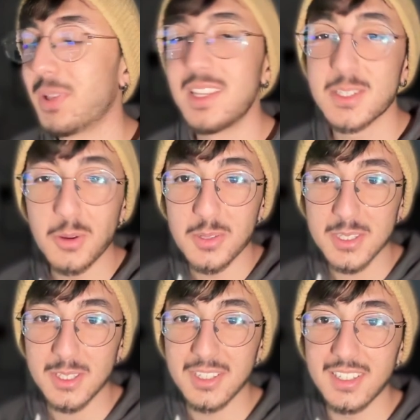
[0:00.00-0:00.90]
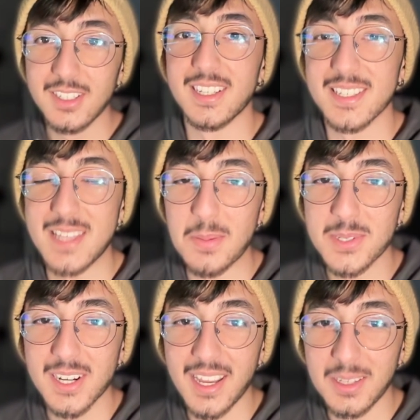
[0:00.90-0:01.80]
please consider
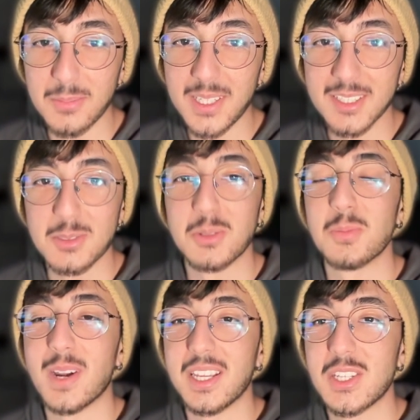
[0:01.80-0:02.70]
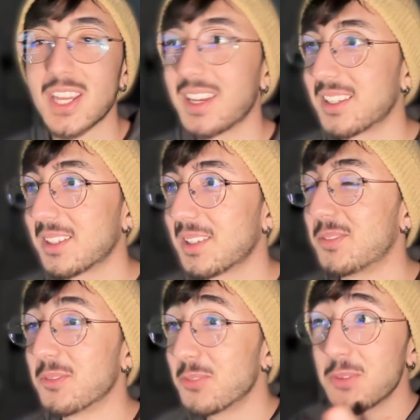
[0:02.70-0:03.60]
subscribing to my channel.
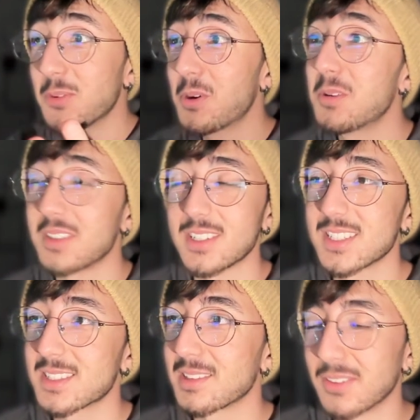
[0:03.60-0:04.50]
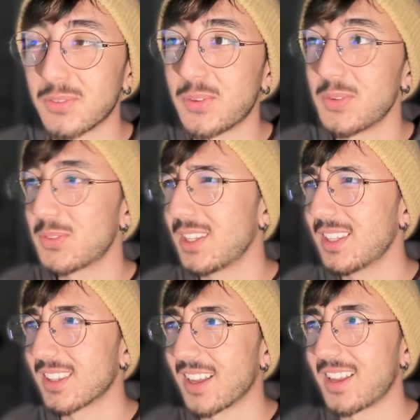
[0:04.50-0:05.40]
We were just
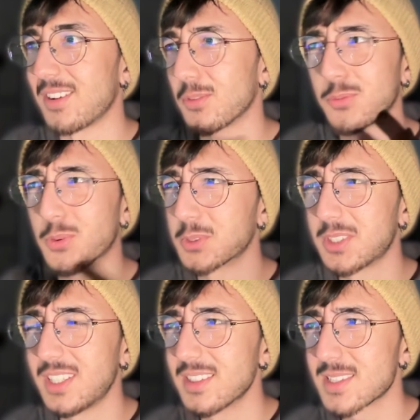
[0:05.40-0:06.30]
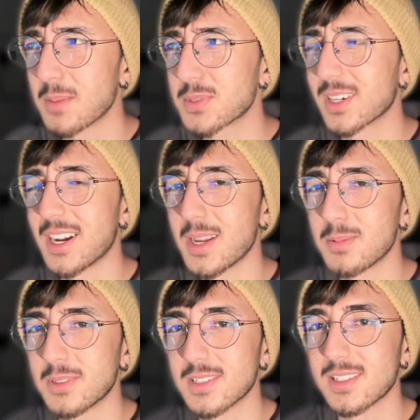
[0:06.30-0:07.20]
15 and 14
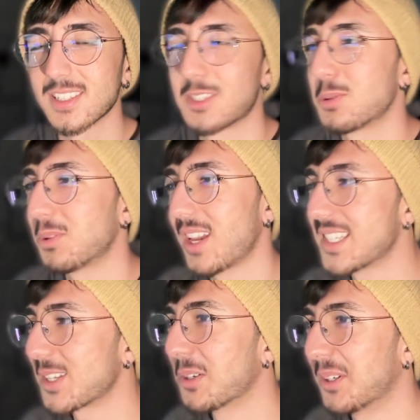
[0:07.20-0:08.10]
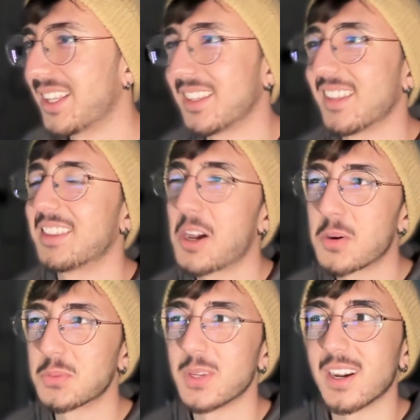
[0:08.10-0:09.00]
subscribers 2 days ago, and now
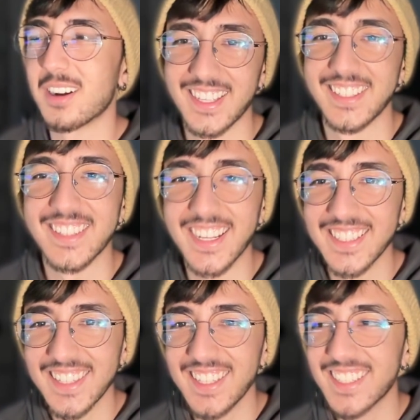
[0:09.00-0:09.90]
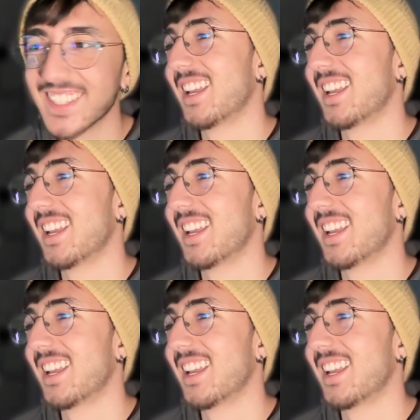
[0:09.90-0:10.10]
we are 19.